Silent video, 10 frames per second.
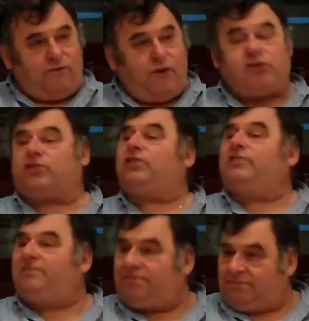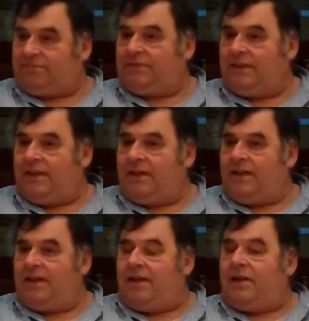foot,
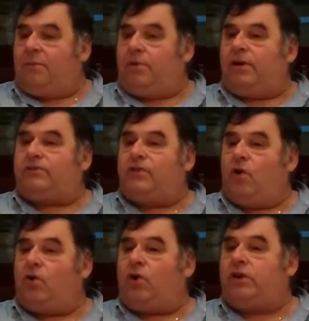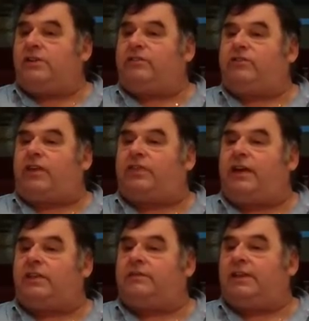but it's no good unless it's at
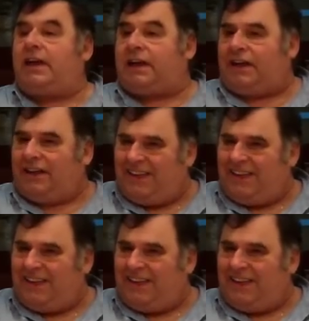the end of a leg.